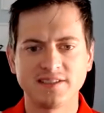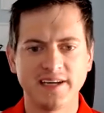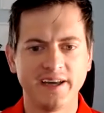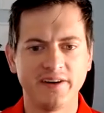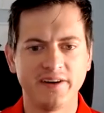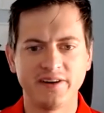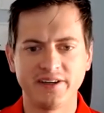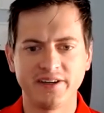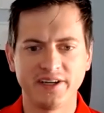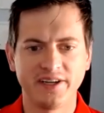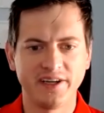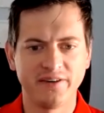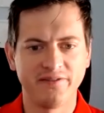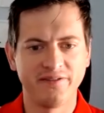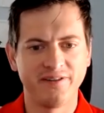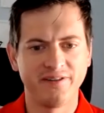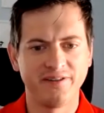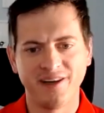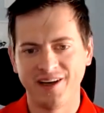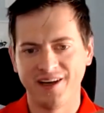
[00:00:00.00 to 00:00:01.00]
together to give
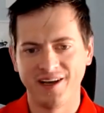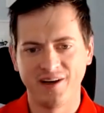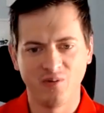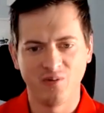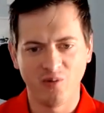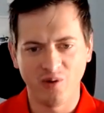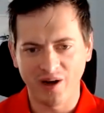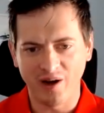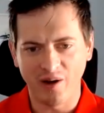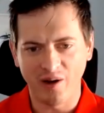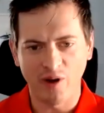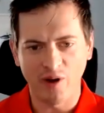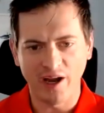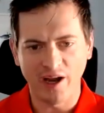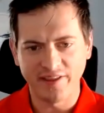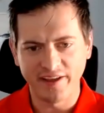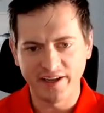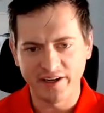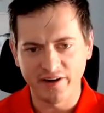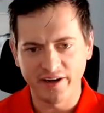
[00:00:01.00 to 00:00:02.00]
what I
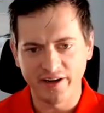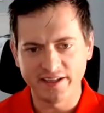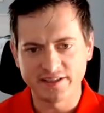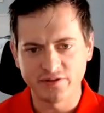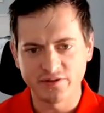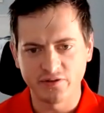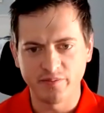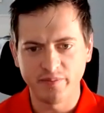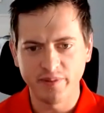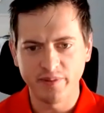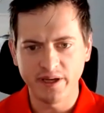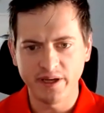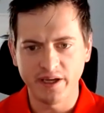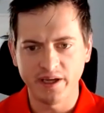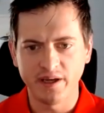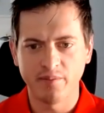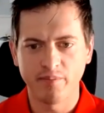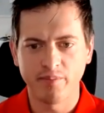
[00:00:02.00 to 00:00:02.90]
think your answer would be,